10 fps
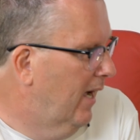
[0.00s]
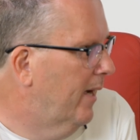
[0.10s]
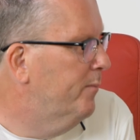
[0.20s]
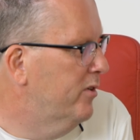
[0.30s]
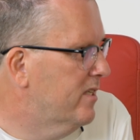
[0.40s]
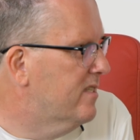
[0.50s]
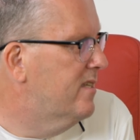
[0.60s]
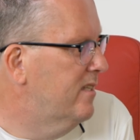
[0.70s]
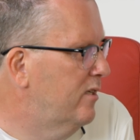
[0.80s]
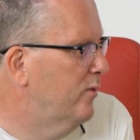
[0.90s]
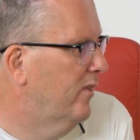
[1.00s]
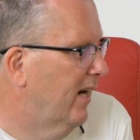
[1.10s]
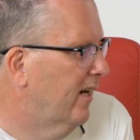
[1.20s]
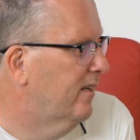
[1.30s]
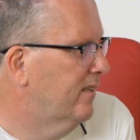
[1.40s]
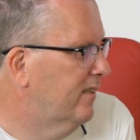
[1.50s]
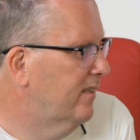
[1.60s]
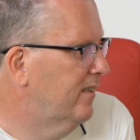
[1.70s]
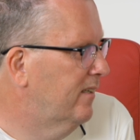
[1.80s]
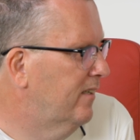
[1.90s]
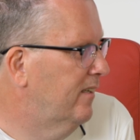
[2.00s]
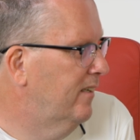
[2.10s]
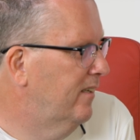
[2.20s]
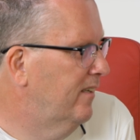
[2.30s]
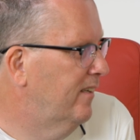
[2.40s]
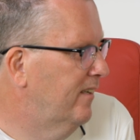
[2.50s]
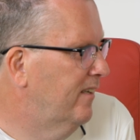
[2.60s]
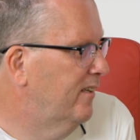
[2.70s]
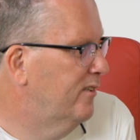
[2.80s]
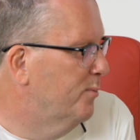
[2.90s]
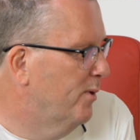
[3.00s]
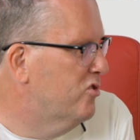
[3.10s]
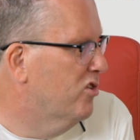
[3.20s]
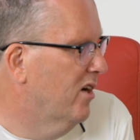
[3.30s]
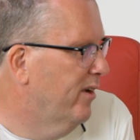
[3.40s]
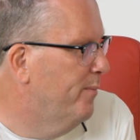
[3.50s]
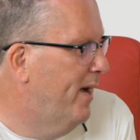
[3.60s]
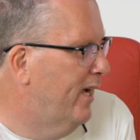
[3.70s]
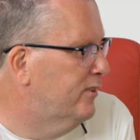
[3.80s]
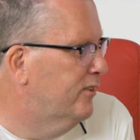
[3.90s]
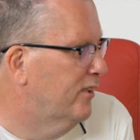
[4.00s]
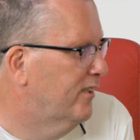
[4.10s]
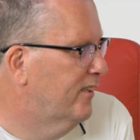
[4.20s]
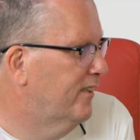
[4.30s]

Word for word: I'm going to send you there to Montreal to pastor.